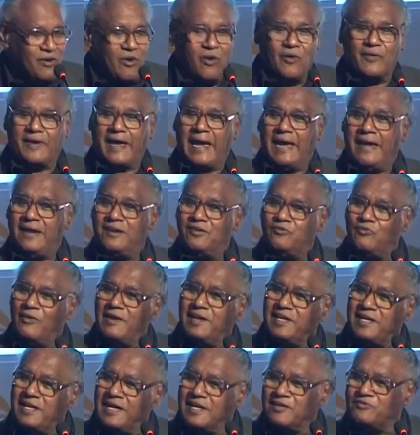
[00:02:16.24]
Okay,
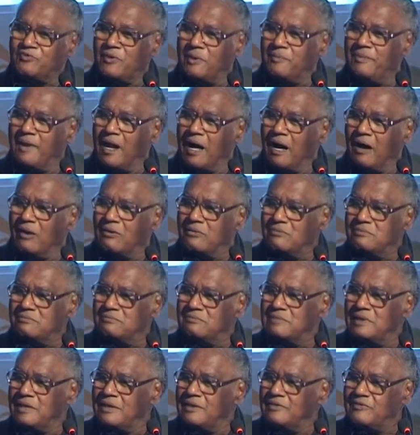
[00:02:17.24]
20 years from now,
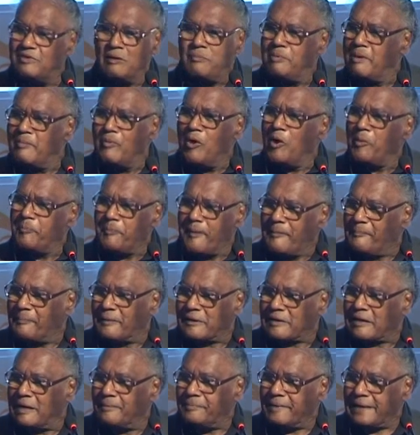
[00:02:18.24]
there'll be more
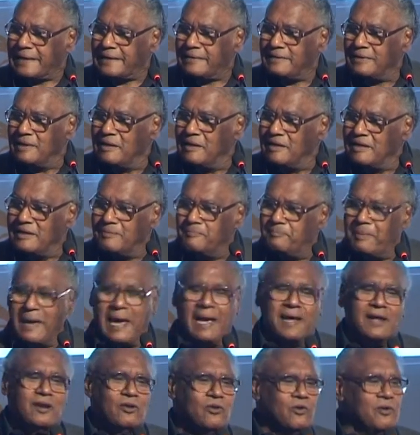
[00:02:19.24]
people coming.
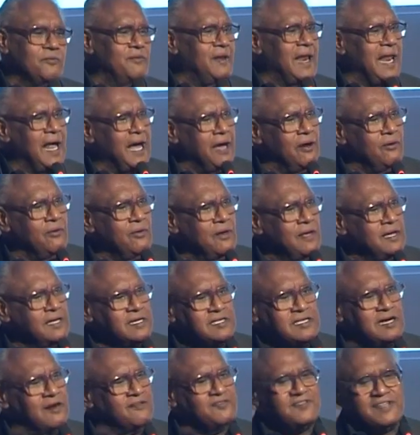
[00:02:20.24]
Bangalore will have,
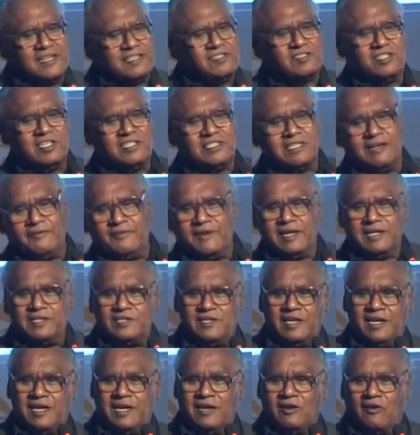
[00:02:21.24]
instead of 67
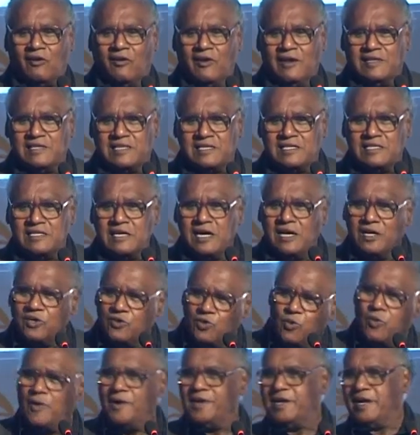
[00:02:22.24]
engineering colleges,
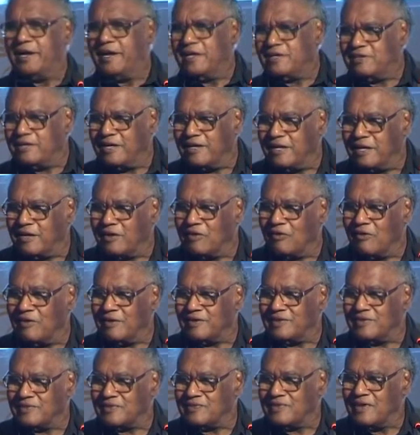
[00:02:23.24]
200 engineering
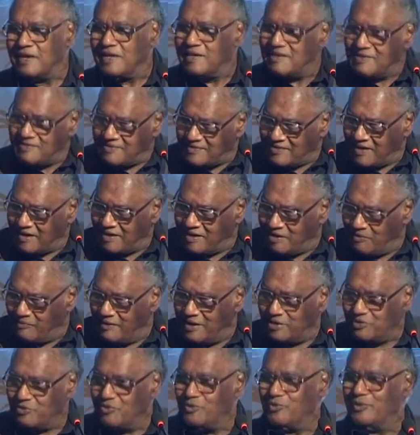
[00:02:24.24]
colleges. Is that the
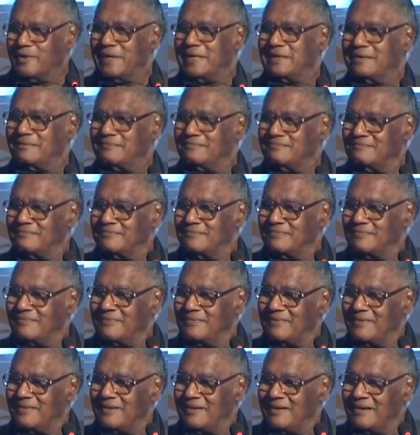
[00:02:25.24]
way to do it?
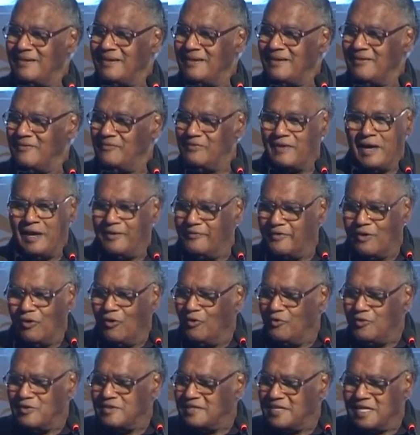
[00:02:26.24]
Are we
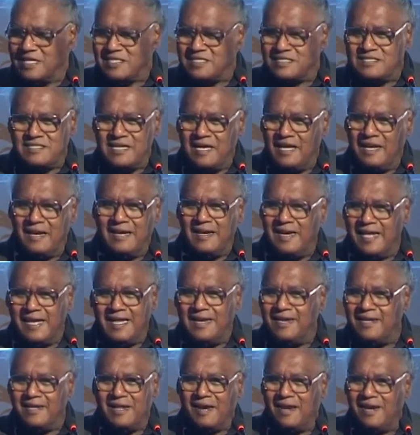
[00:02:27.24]
going to just
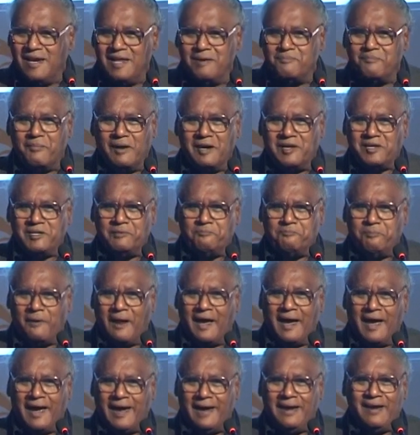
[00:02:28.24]
linearly
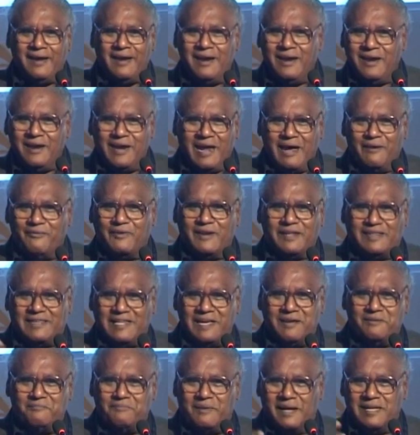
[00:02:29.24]
multiply
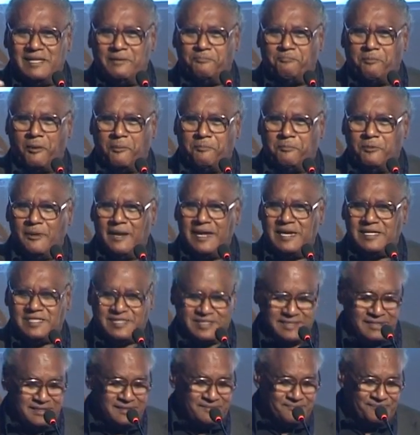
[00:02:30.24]
everything by the
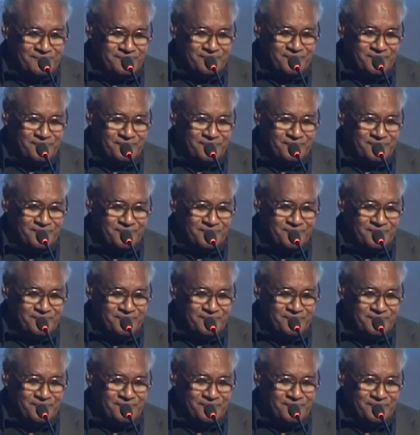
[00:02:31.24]
population?